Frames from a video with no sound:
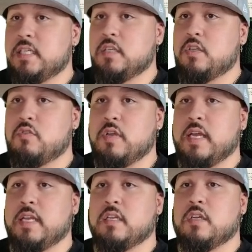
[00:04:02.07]
you
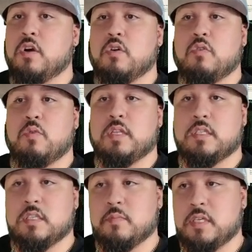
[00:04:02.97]
can go with
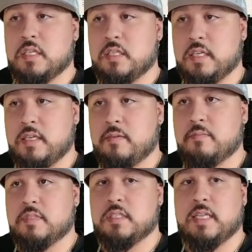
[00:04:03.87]
some of the
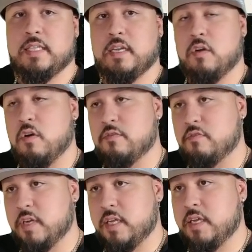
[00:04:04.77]
themes that they're
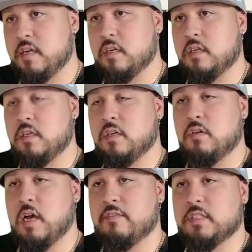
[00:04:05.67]
offering here.
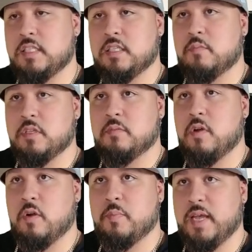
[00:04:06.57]
Obviously some of them
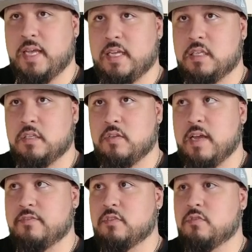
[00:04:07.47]
are paid. You
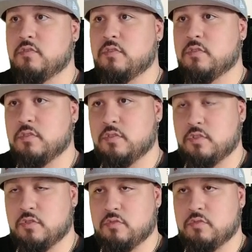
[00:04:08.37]
have to
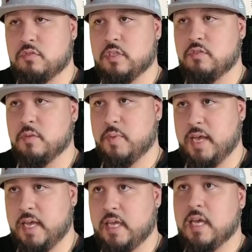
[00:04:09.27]
choose and you can
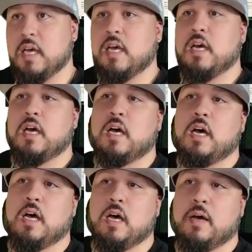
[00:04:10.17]
pay.
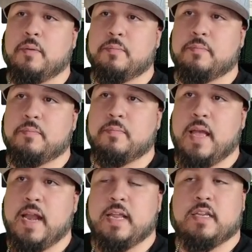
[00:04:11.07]
And
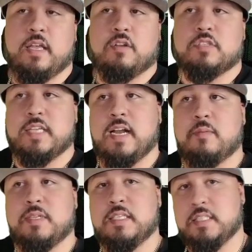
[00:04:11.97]
it'll set up
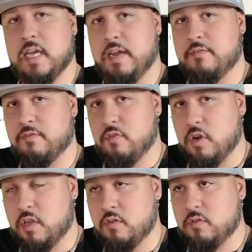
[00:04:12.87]
the design for
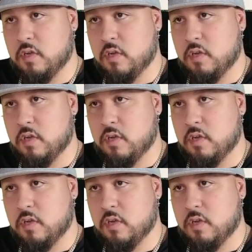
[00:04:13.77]
you.